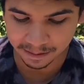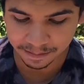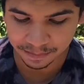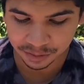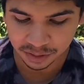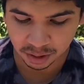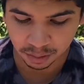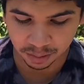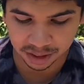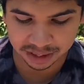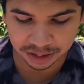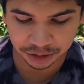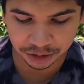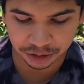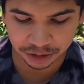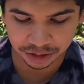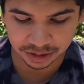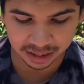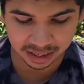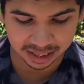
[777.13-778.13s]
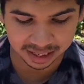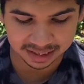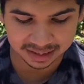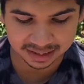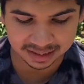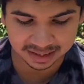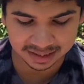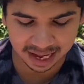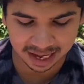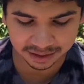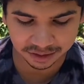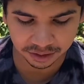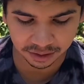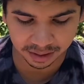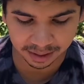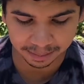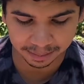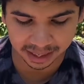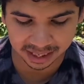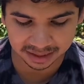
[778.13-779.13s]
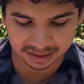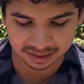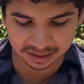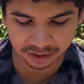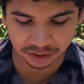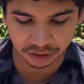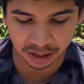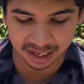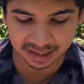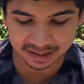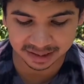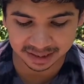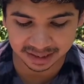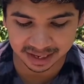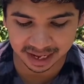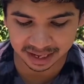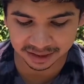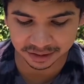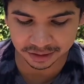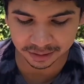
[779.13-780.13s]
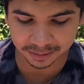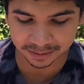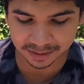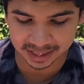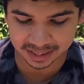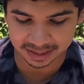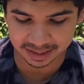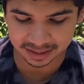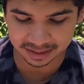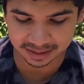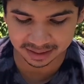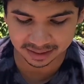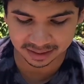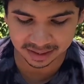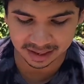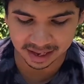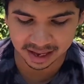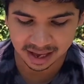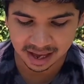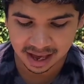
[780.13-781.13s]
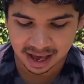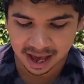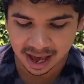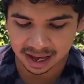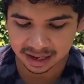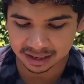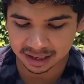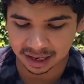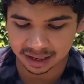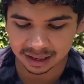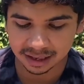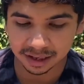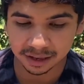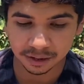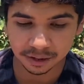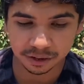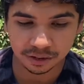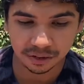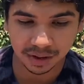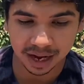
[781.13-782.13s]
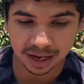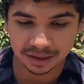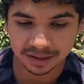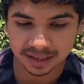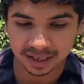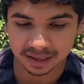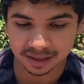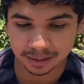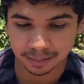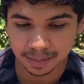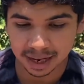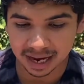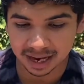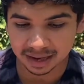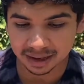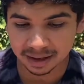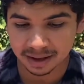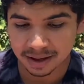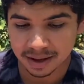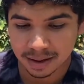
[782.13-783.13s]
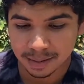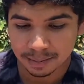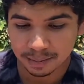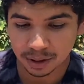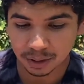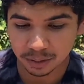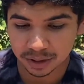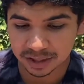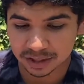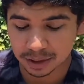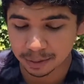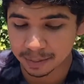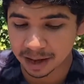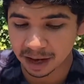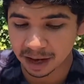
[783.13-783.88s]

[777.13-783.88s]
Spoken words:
which in Sanskrit means transcendental visits. I'd got a little drowsy in the mind, but was somehow